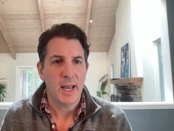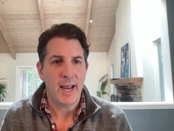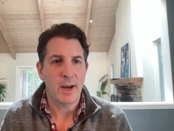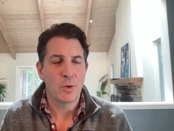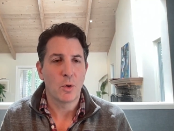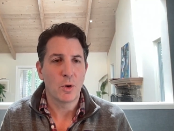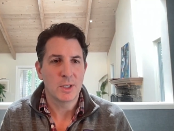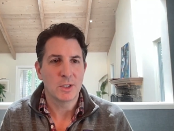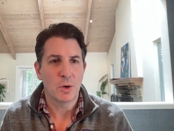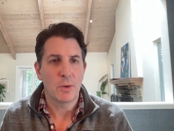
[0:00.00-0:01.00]
And or
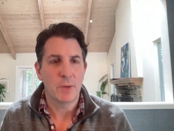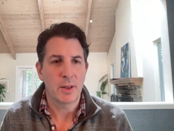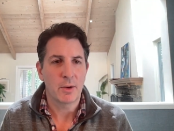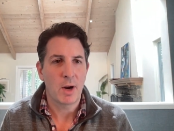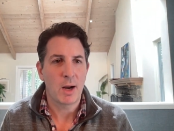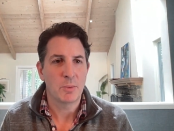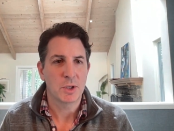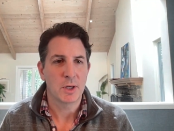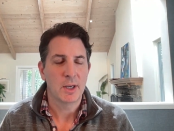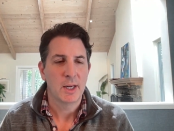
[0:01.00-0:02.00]
is there another
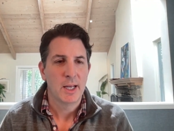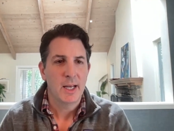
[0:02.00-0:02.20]
option?